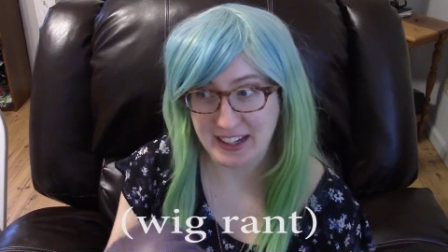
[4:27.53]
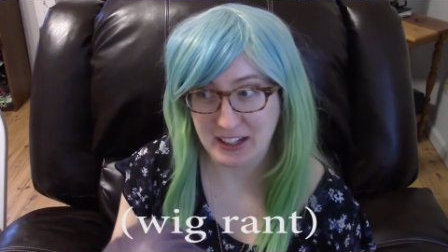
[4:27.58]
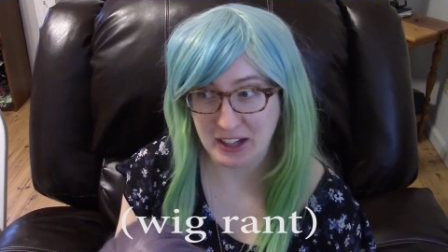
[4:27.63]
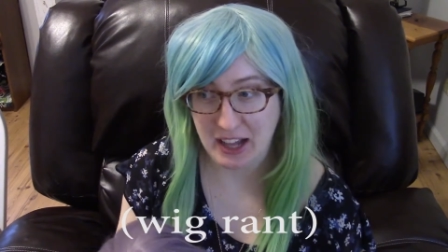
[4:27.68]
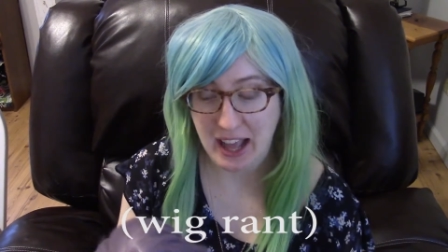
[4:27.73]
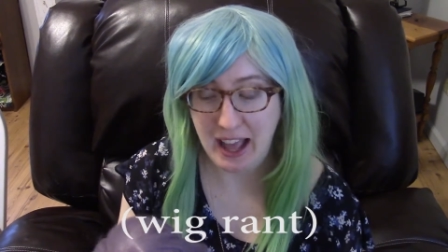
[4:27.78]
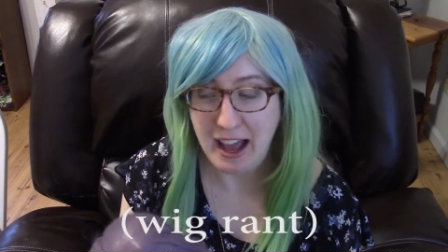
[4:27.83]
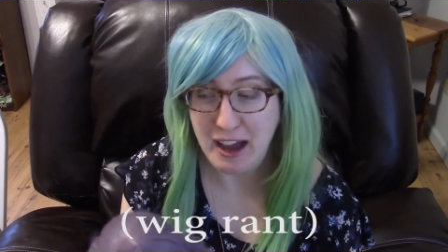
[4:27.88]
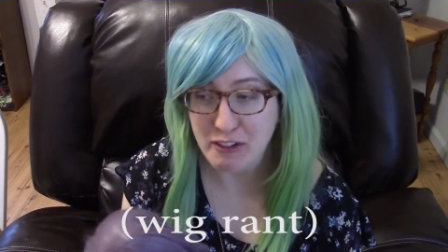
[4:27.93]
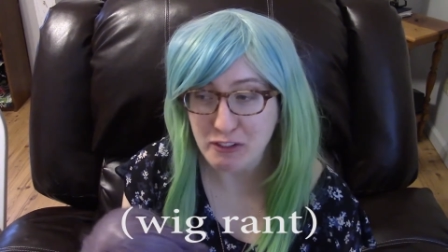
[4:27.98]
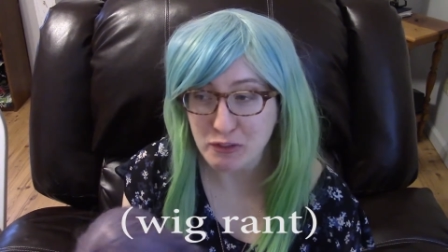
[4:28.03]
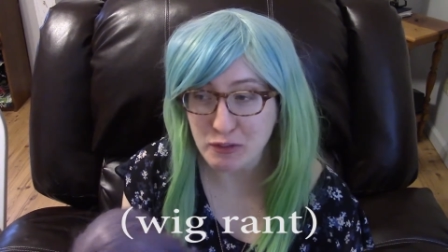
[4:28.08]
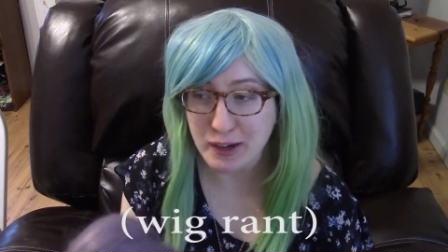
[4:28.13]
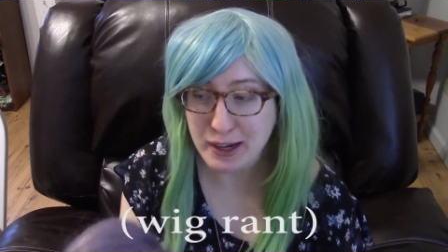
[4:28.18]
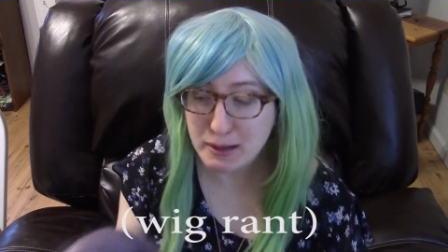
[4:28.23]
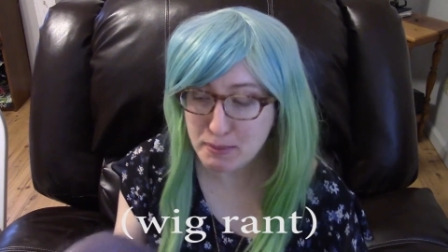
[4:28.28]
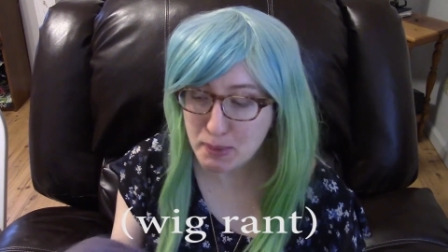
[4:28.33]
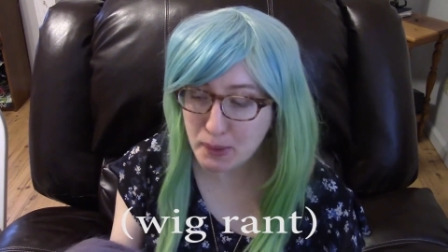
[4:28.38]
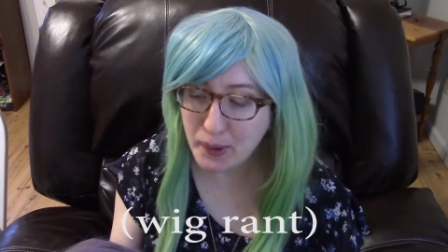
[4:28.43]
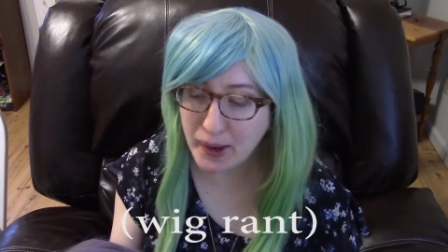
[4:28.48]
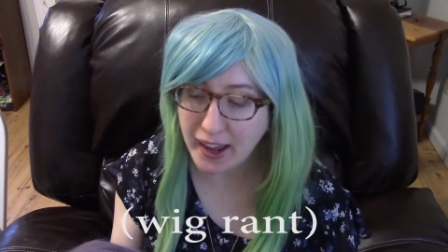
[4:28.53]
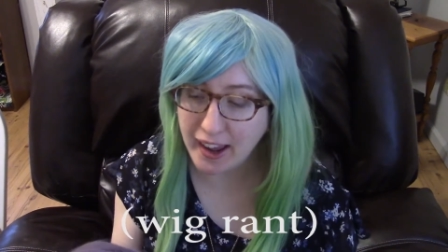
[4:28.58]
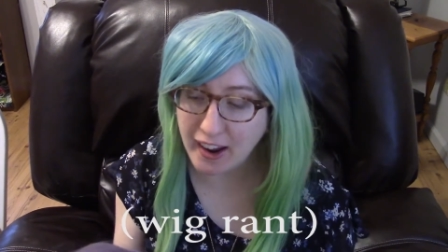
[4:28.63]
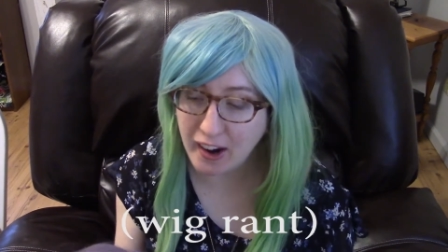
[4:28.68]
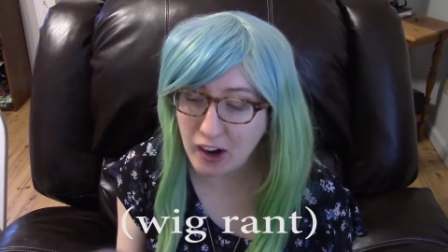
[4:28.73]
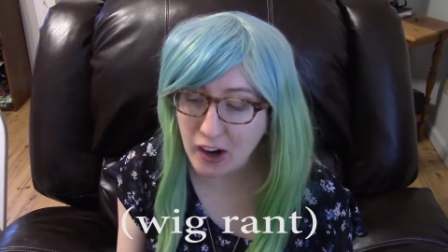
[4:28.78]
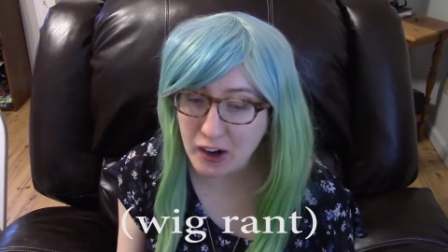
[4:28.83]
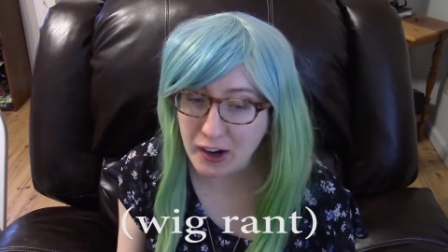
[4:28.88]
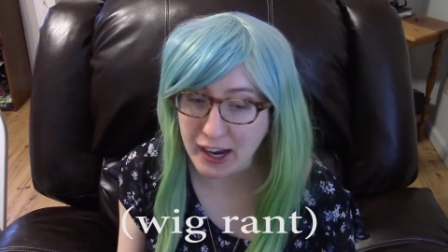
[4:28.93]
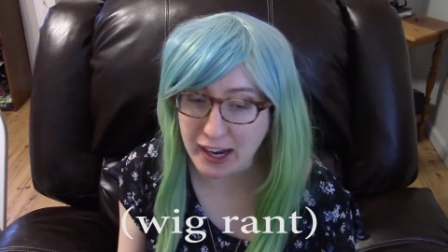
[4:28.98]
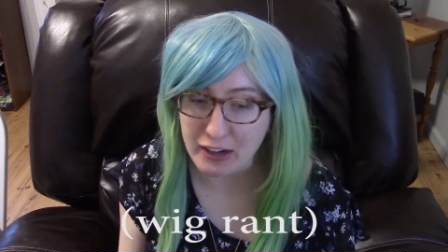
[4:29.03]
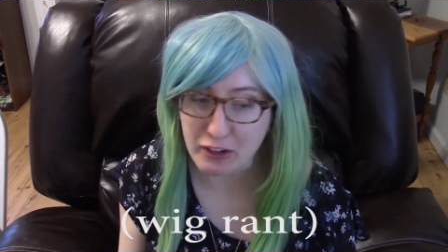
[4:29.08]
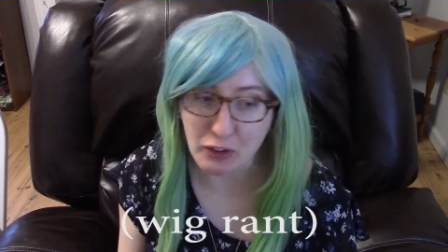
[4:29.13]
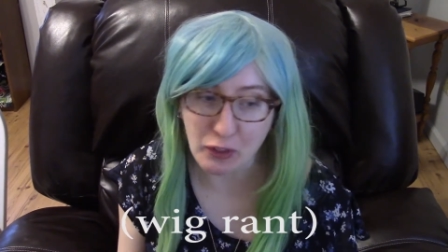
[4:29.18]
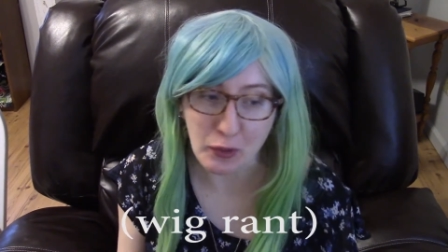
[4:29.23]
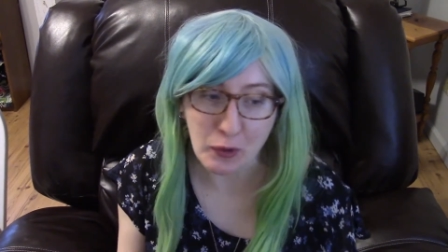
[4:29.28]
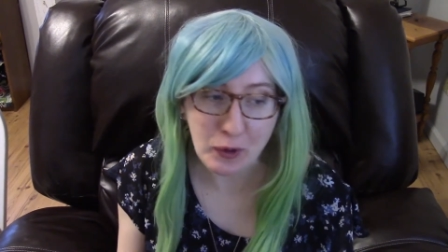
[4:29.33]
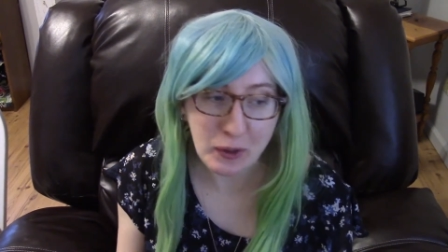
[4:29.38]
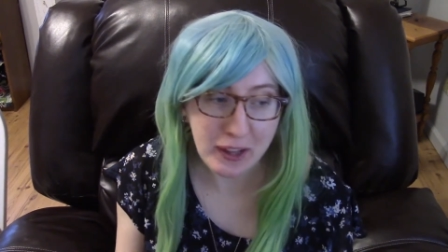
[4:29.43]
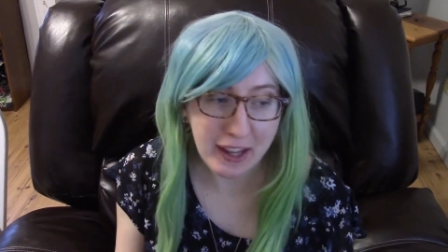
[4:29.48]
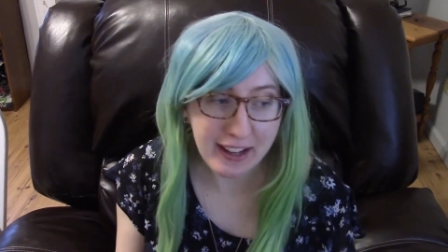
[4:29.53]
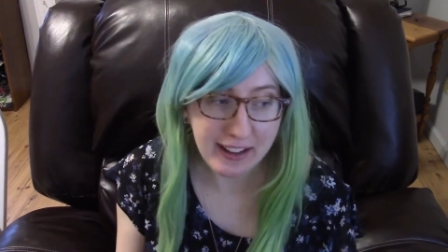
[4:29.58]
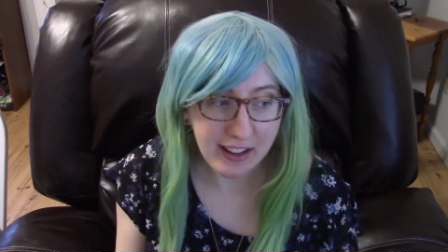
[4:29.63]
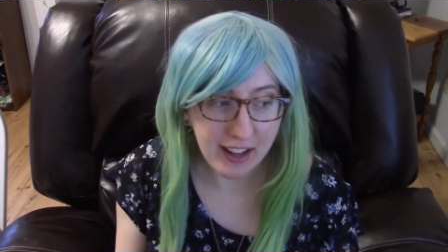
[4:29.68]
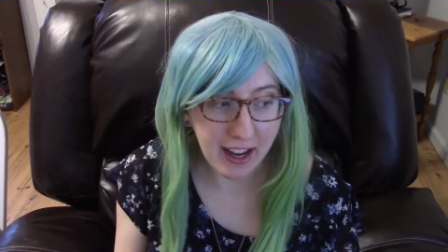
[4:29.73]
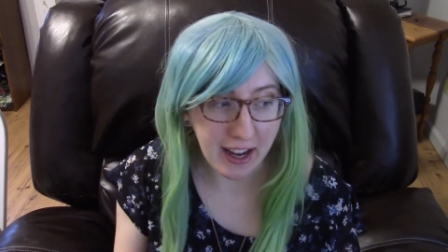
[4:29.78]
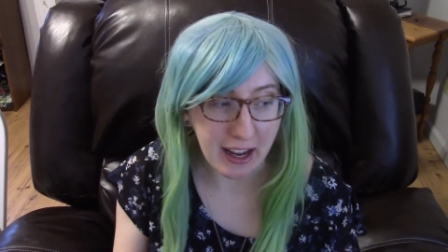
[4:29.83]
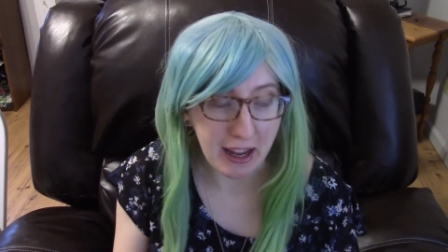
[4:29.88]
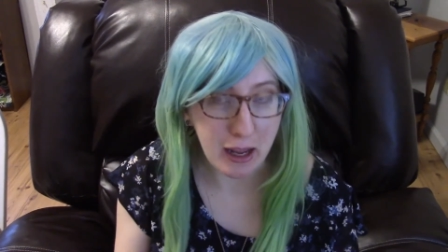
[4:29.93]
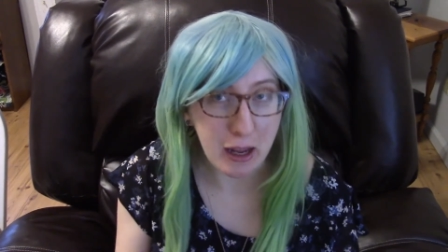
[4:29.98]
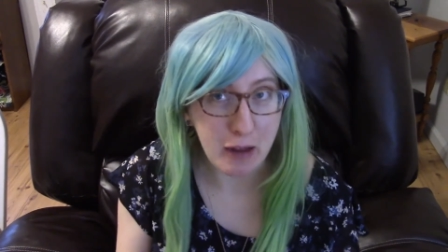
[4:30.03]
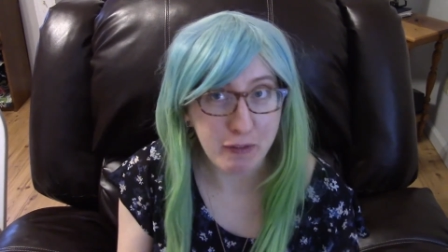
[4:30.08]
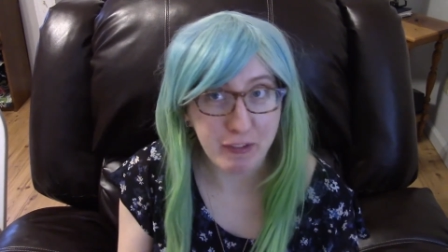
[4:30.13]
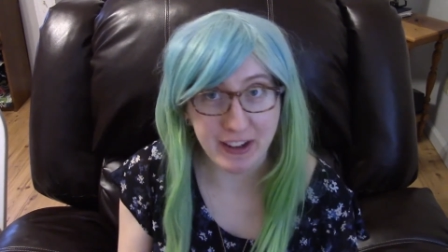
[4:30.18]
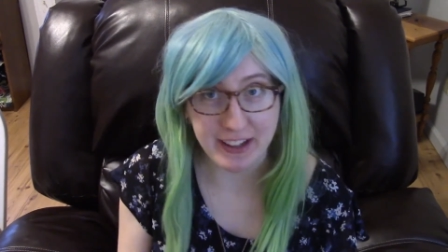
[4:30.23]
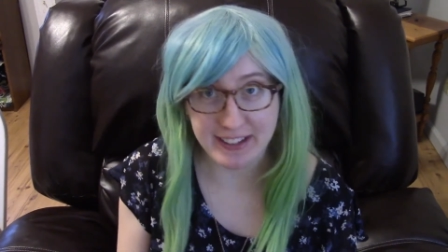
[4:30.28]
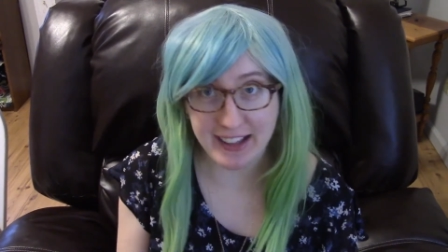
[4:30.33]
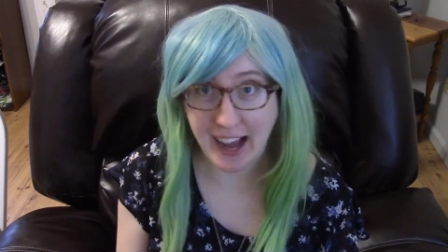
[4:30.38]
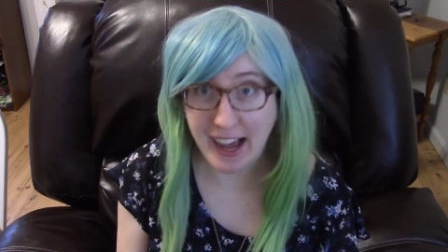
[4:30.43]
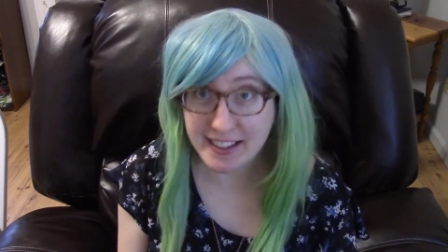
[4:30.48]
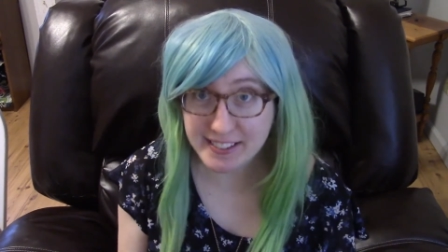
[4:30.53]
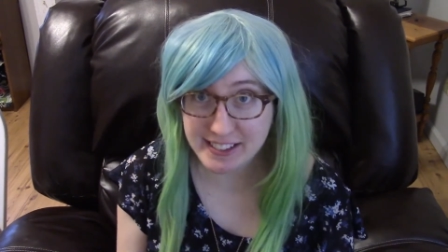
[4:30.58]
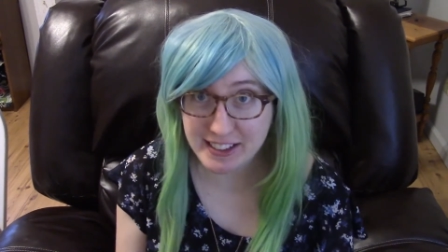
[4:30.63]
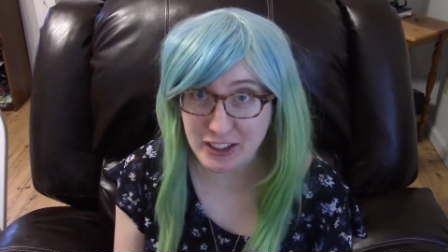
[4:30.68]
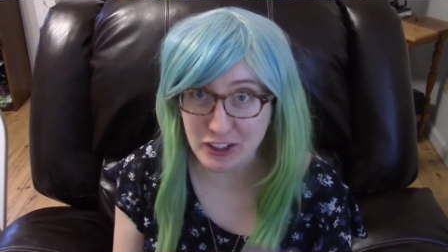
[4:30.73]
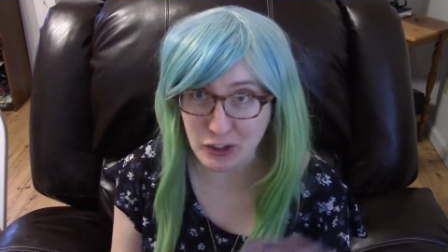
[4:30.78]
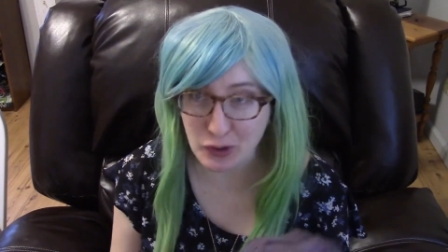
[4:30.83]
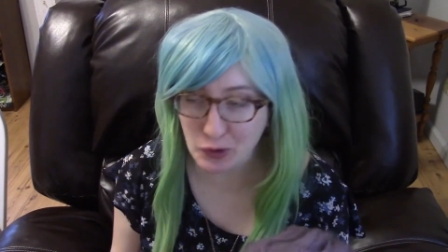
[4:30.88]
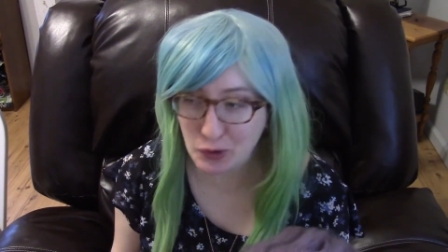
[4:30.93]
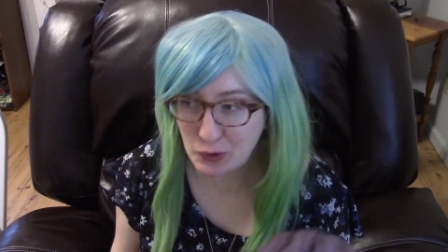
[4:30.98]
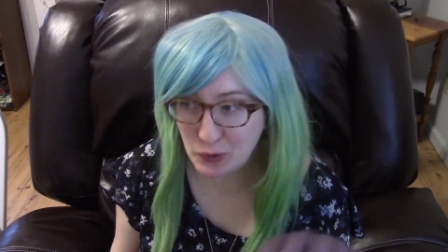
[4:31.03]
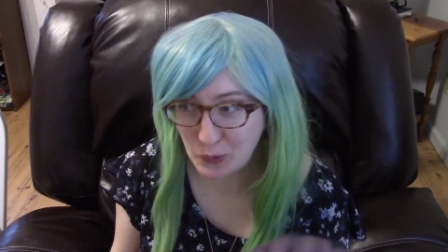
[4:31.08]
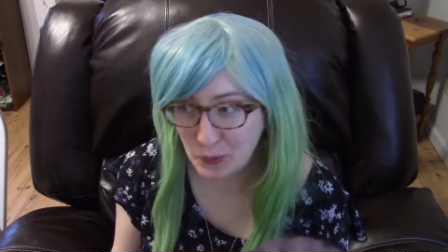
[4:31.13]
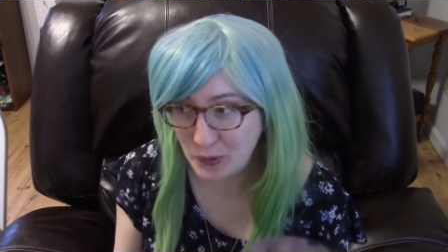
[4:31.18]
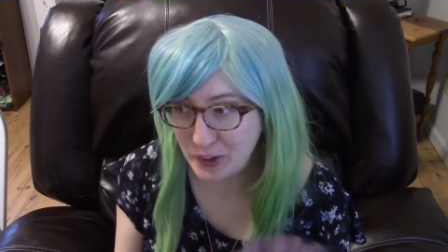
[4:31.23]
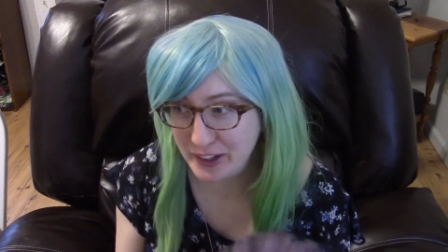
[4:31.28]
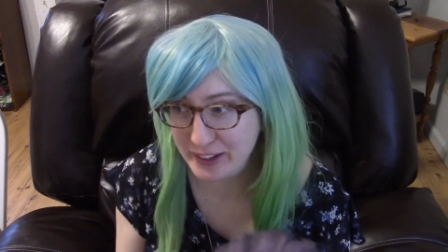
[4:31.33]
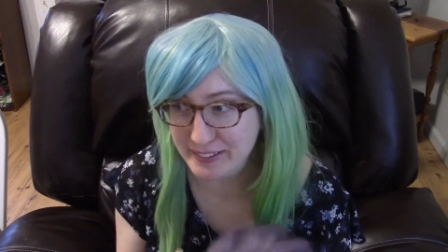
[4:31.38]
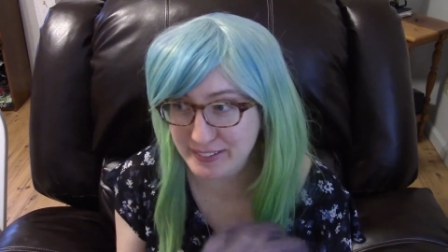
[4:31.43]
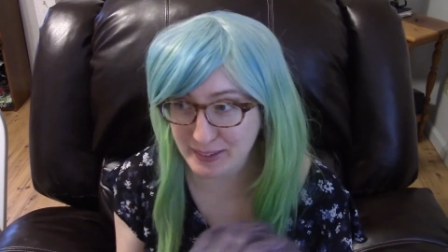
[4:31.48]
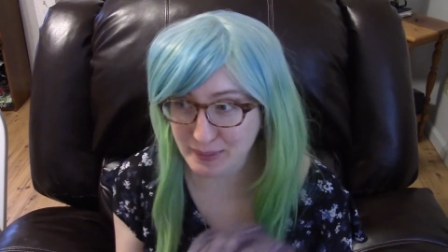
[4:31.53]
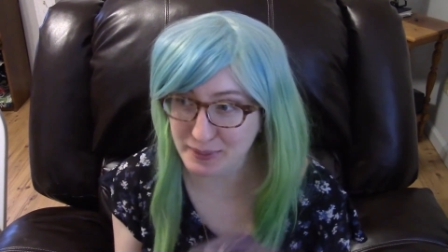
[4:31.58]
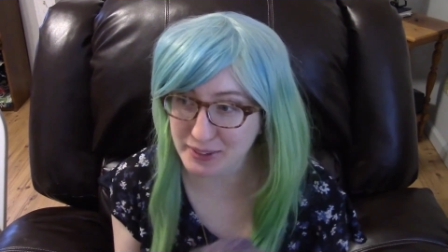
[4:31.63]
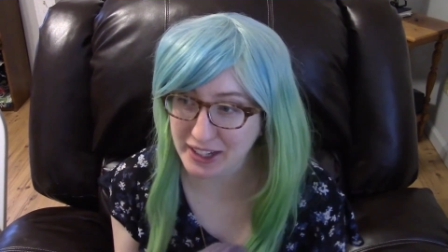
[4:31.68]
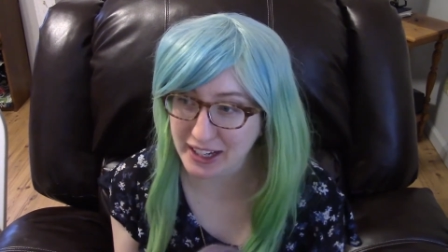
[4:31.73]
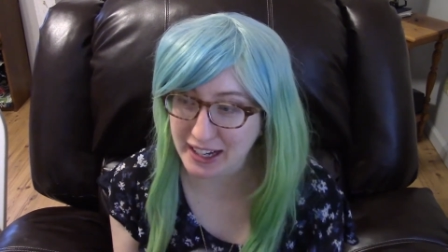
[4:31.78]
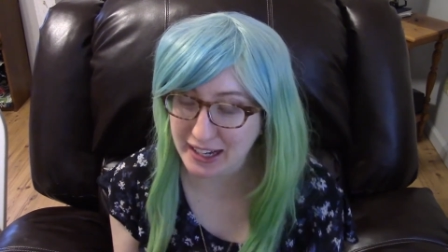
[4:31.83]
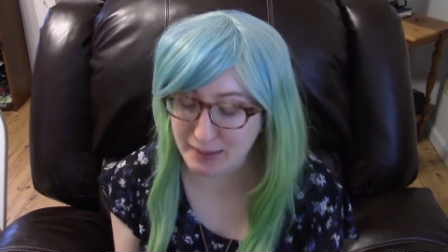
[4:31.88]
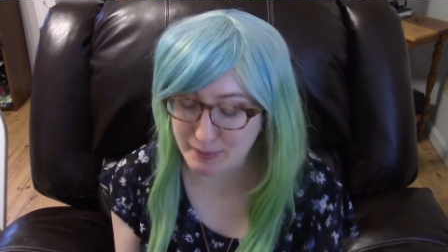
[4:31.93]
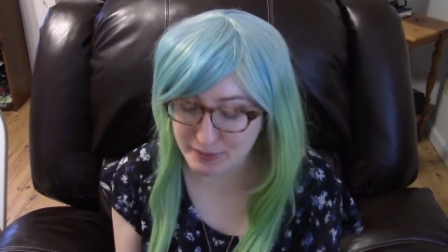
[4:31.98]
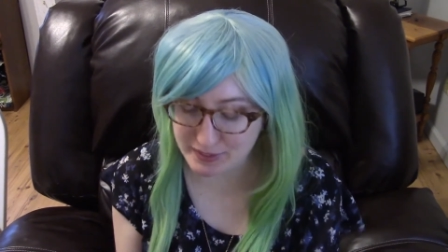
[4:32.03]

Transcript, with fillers: to have rainbow hair and to look like a fantastic unicorn sometimes.